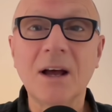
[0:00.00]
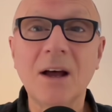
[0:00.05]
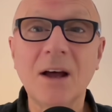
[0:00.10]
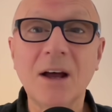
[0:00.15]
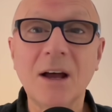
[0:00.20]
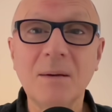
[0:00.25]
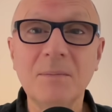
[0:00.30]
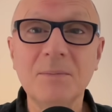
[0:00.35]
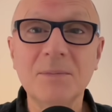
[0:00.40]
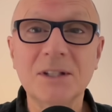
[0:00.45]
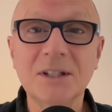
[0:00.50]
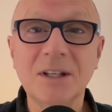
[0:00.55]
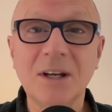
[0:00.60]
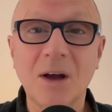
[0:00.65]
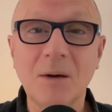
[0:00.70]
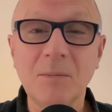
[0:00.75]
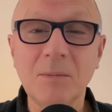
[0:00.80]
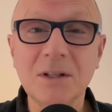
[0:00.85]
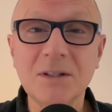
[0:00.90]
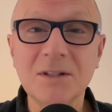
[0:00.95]
arms
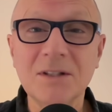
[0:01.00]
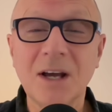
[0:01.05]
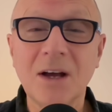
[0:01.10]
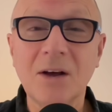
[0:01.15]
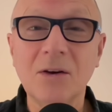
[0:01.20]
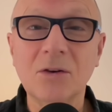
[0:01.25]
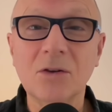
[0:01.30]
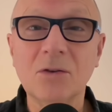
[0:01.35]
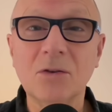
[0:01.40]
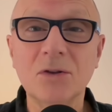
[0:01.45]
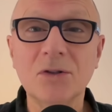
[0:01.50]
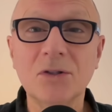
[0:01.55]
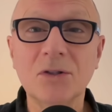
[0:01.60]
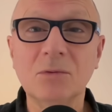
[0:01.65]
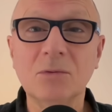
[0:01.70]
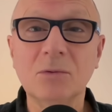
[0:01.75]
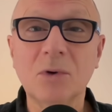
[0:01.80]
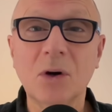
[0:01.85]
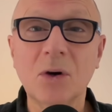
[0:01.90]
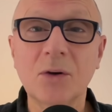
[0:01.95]
coming down across the
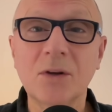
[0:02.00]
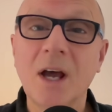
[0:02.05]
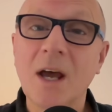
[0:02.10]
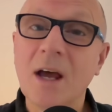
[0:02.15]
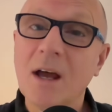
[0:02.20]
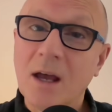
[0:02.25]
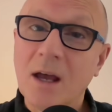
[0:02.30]
road